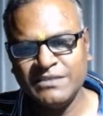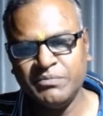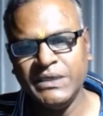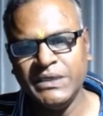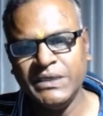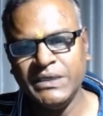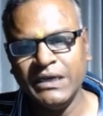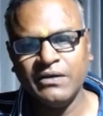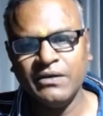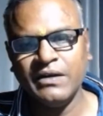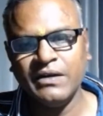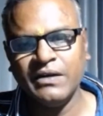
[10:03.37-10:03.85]

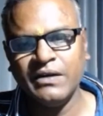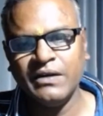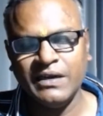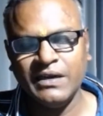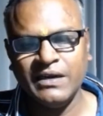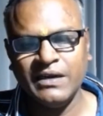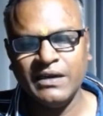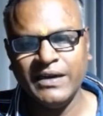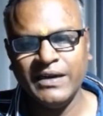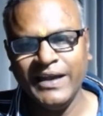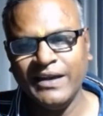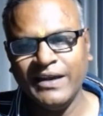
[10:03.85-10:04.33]

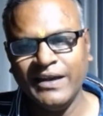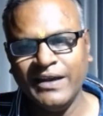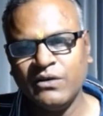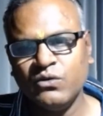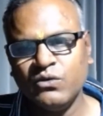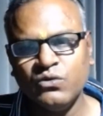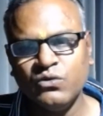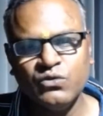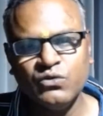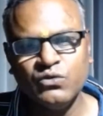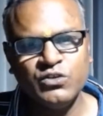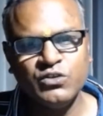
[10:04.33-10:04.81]
belonging, like
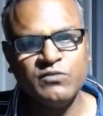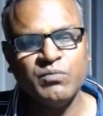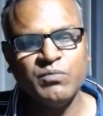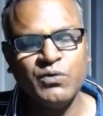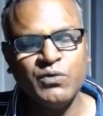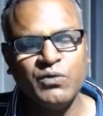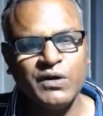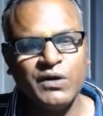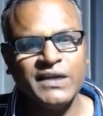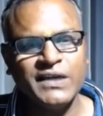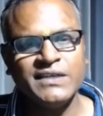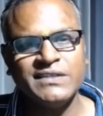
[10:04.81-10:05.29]
whose
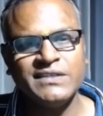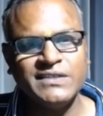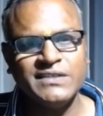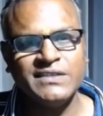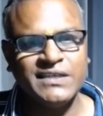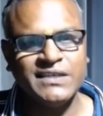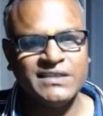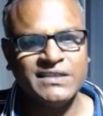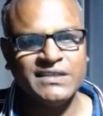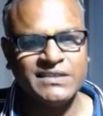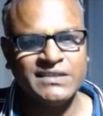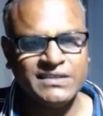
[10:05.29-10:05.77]
book is
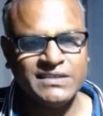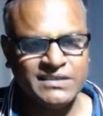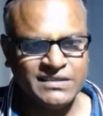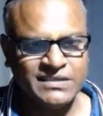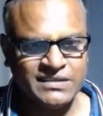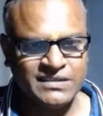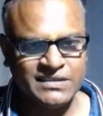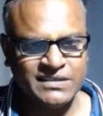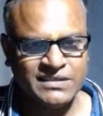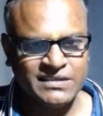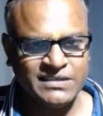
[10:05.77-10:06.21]
this?